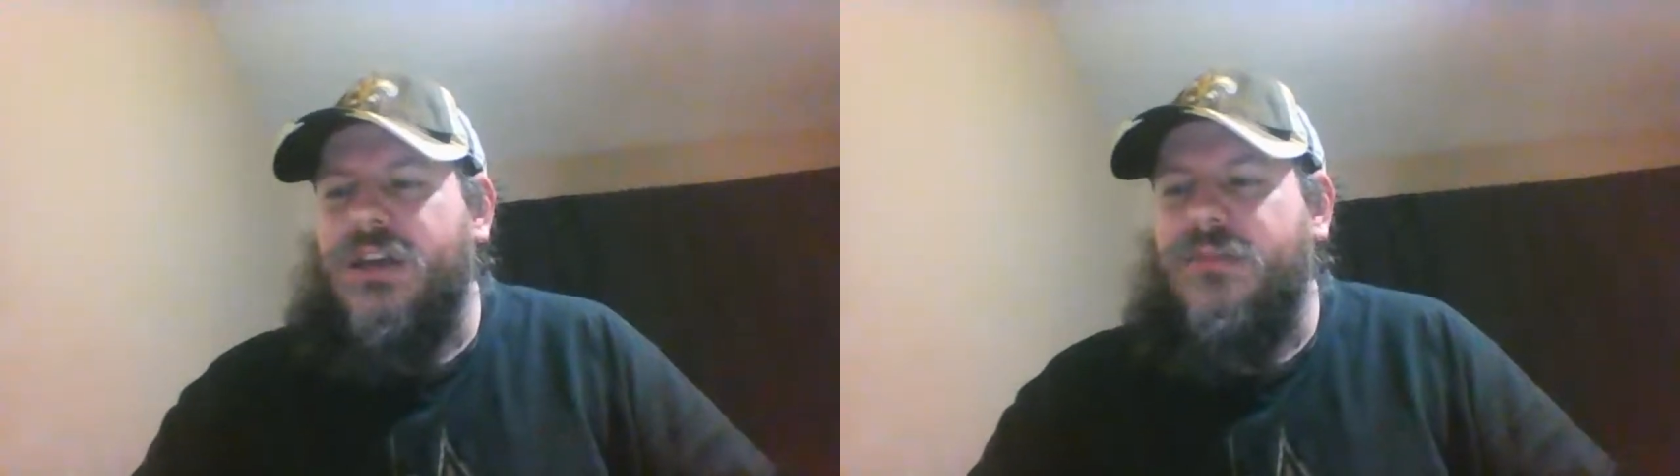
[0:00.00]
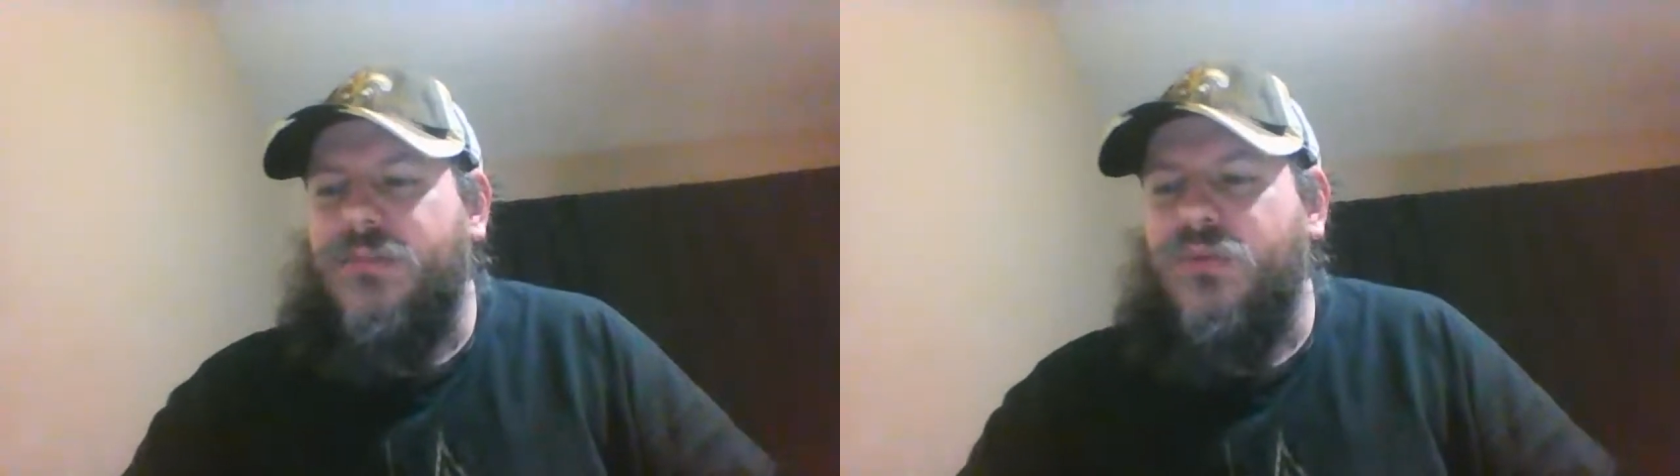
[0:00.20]

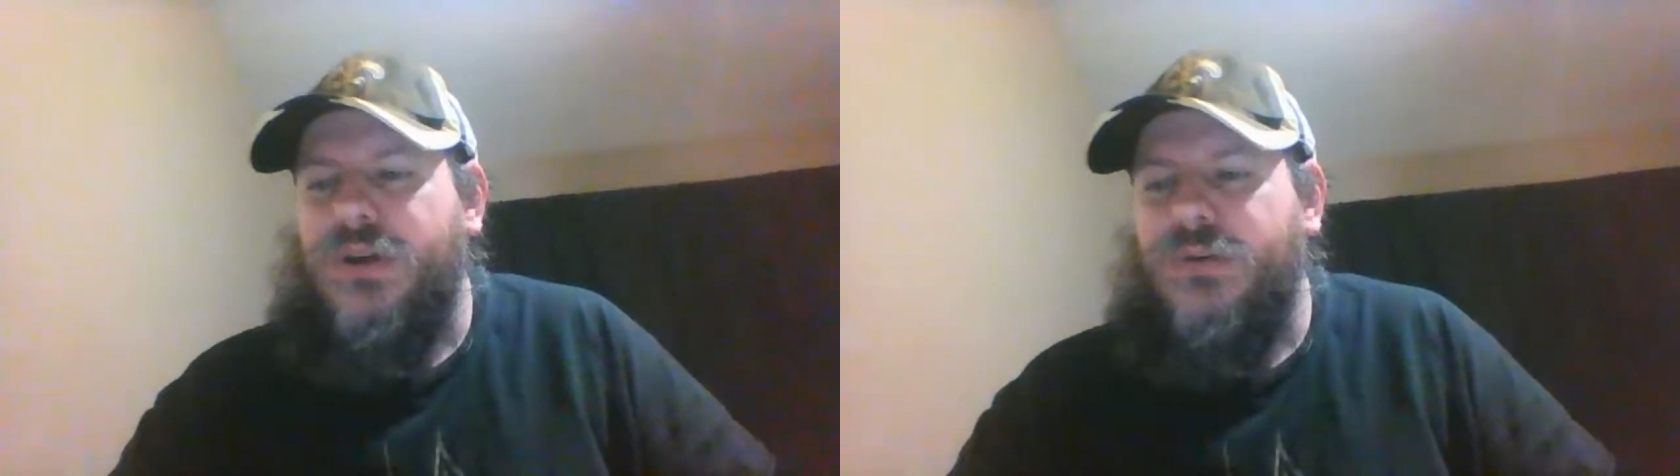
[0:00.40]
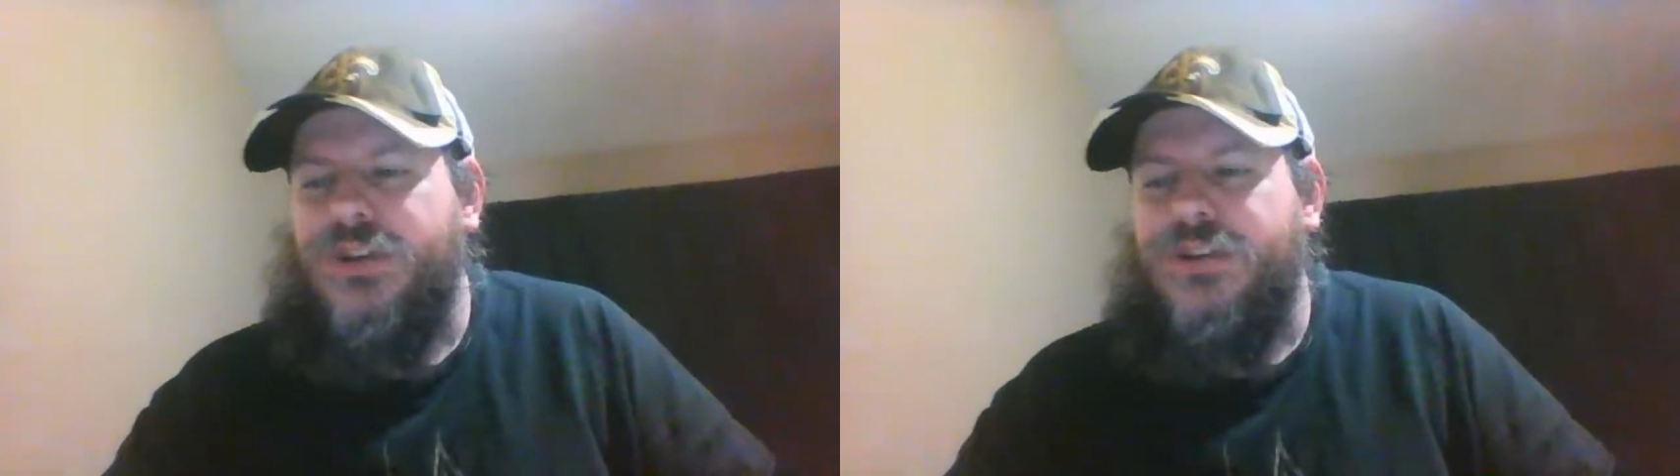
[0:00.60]
and
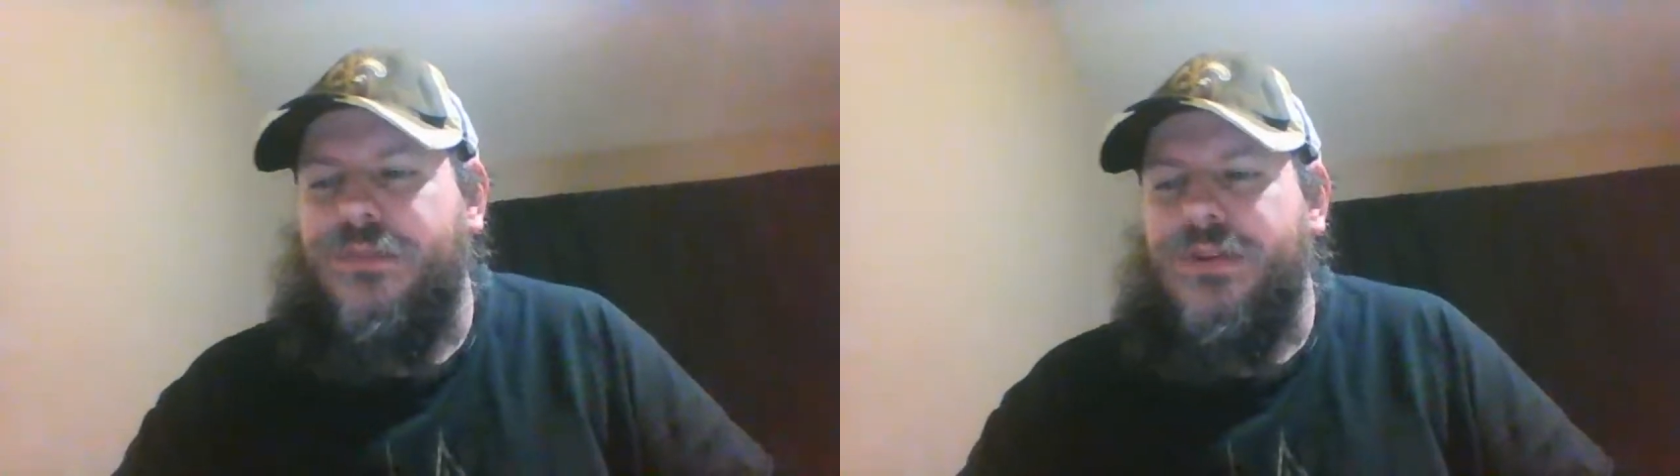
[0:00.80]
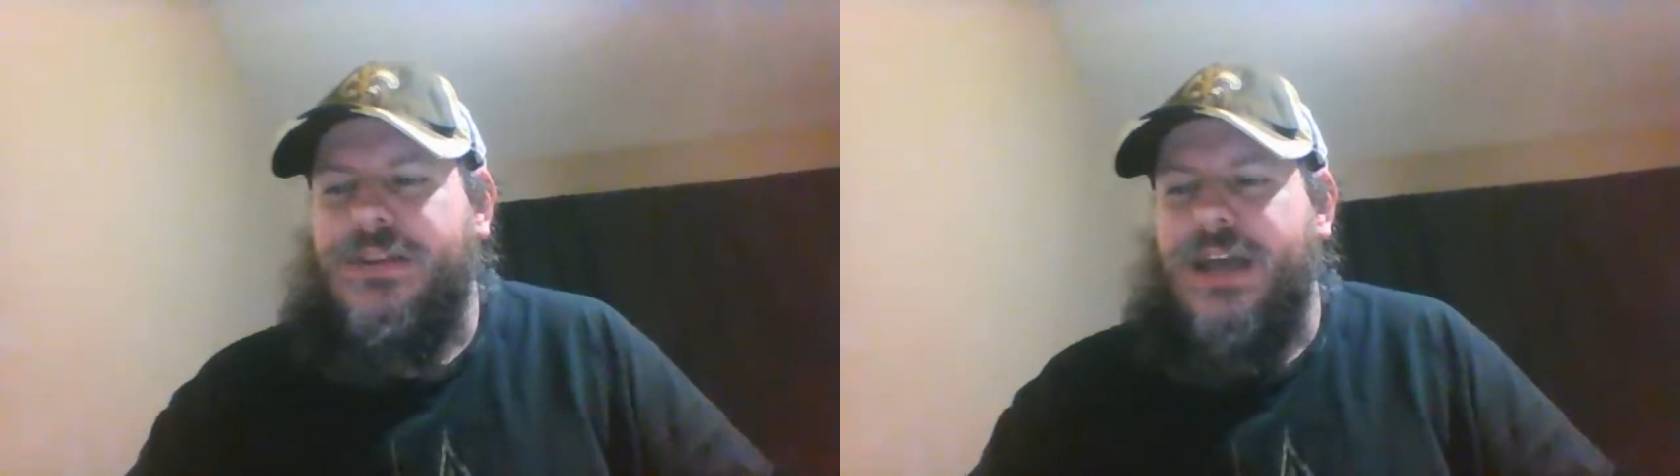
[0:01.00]
we should
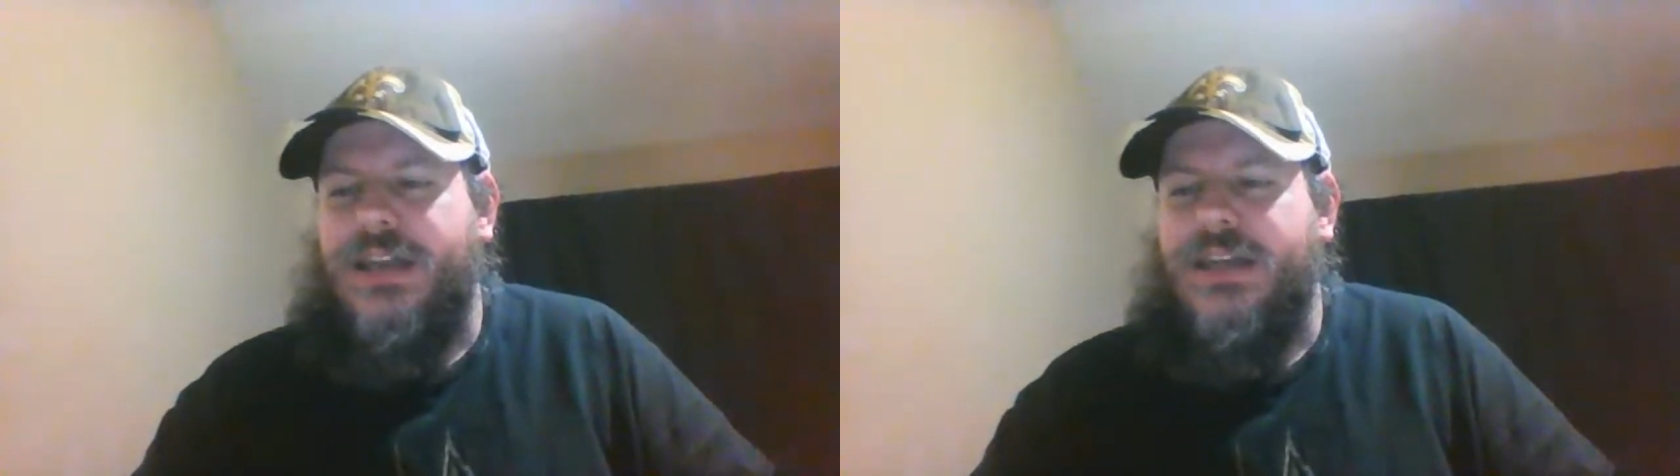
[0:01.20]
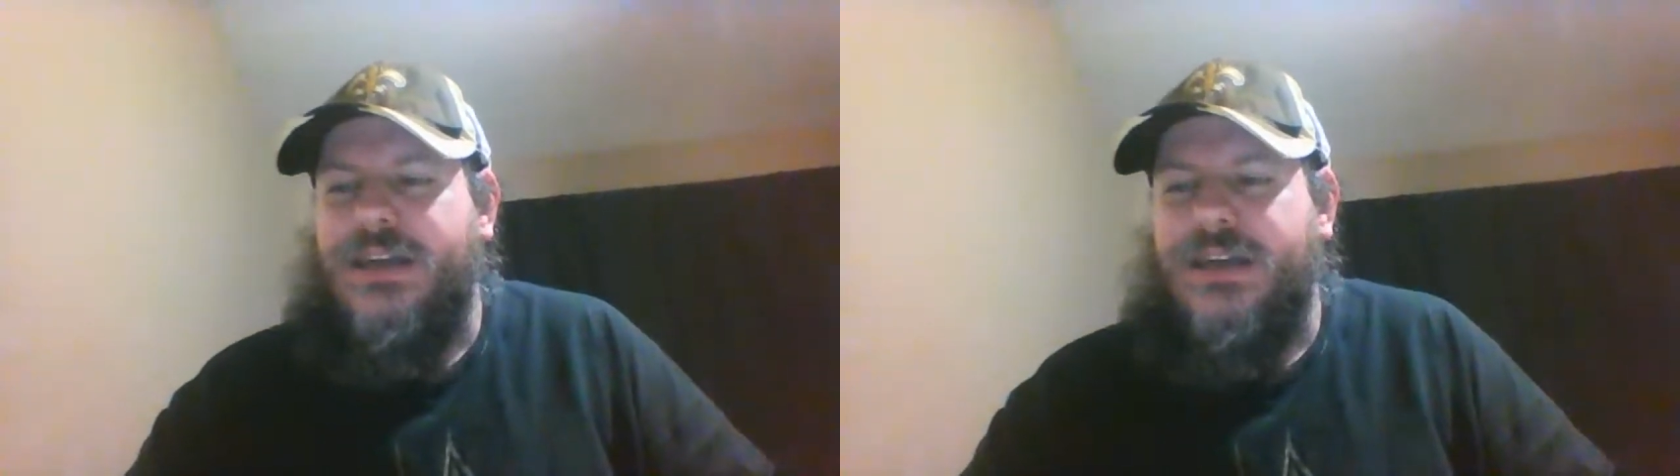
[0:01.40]
put
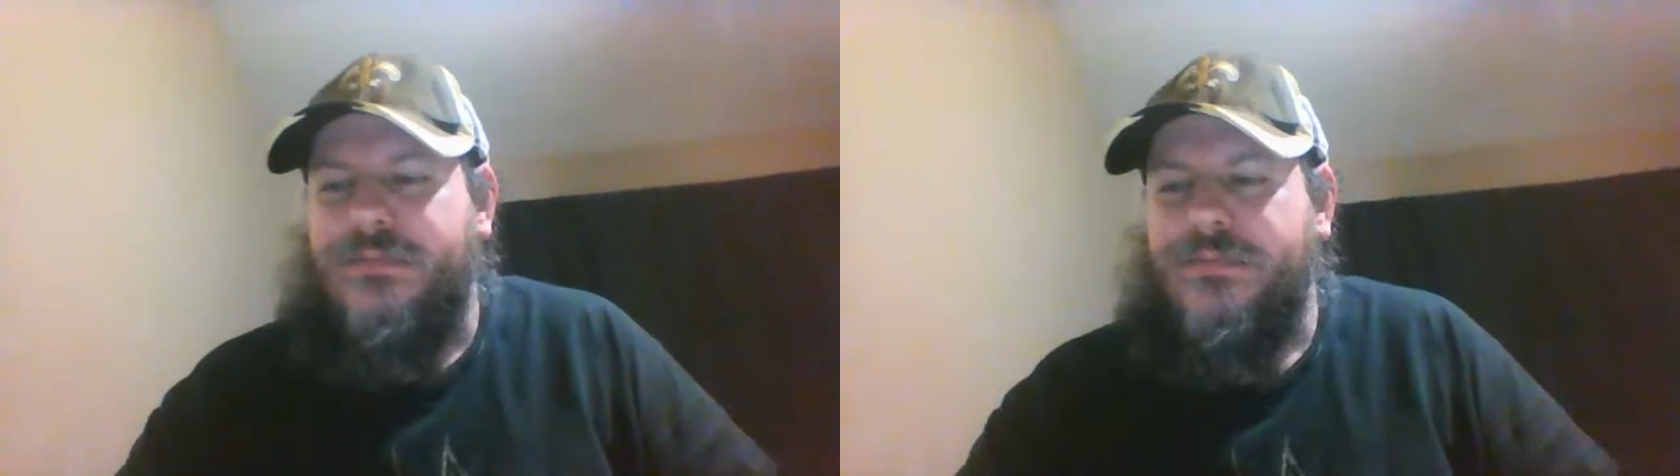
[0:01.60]
Teddy in.